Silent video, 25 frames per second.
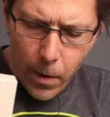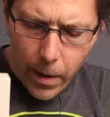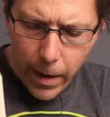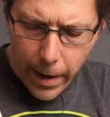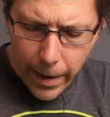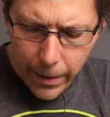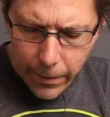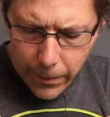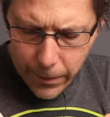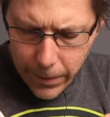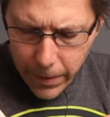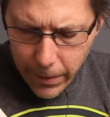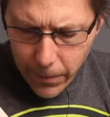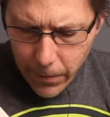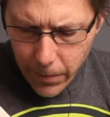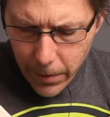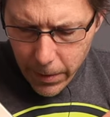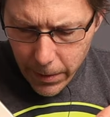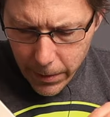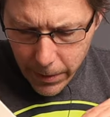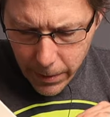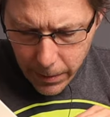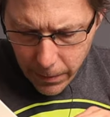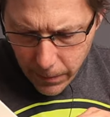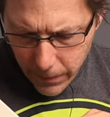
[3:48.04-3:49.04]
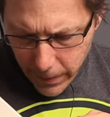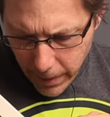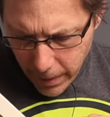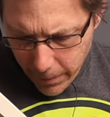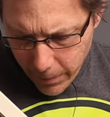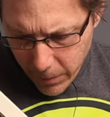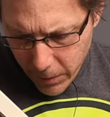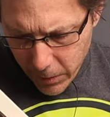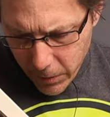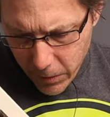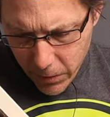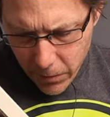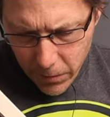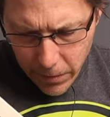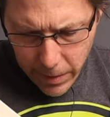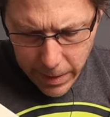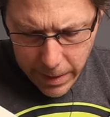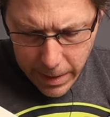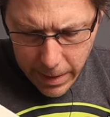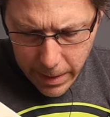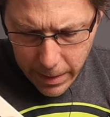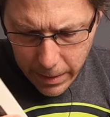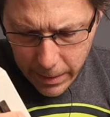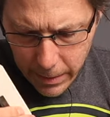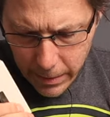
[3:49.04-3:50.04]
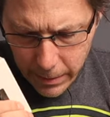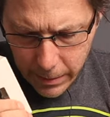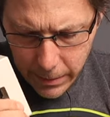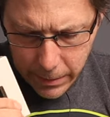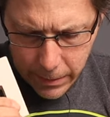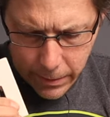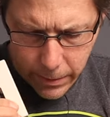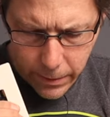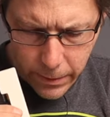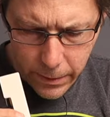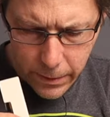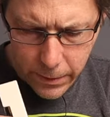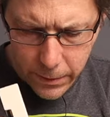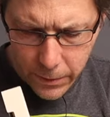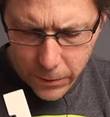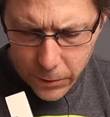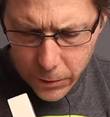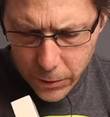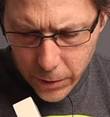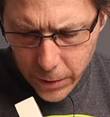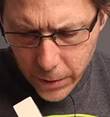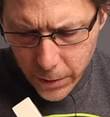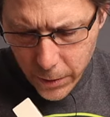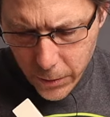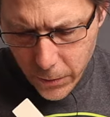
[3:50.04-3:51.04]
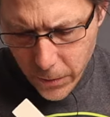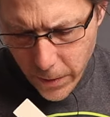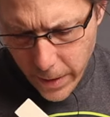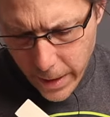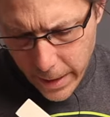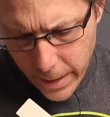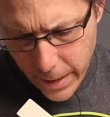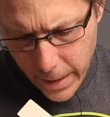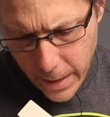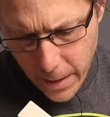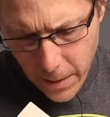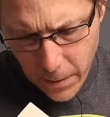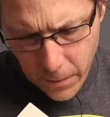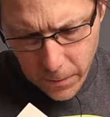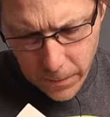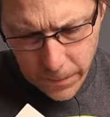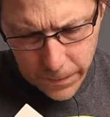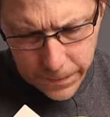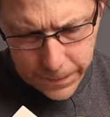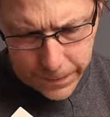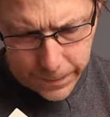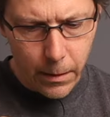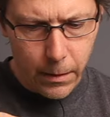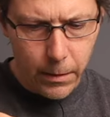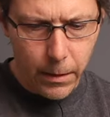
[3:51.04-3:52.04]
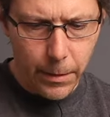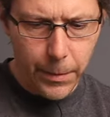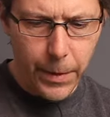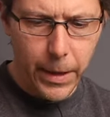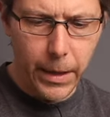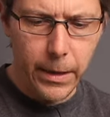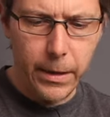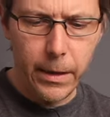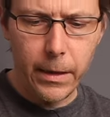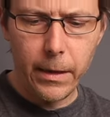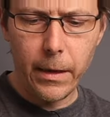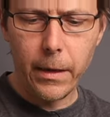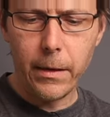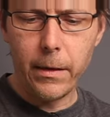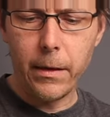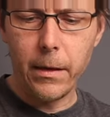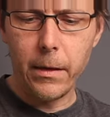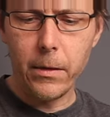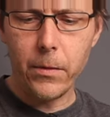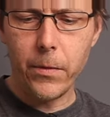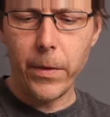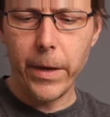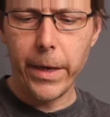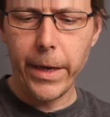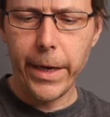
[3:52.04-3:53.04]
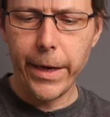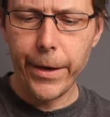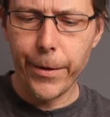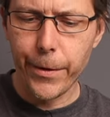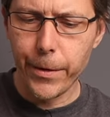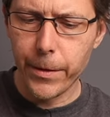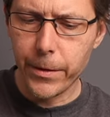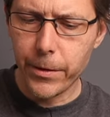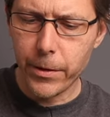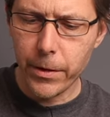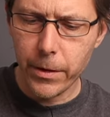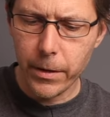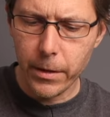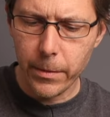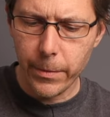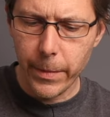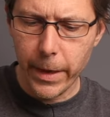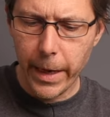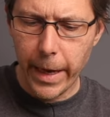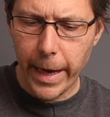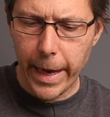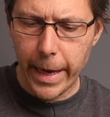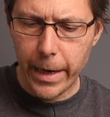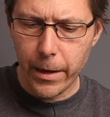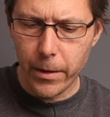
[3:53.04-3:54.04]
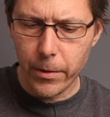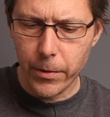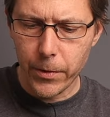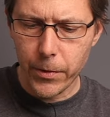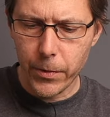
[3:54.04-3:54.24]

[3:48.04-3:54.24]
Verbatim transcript: I don't think we're gonna solve that mystery just right now. So I'm guessing that this right here is just a mechanical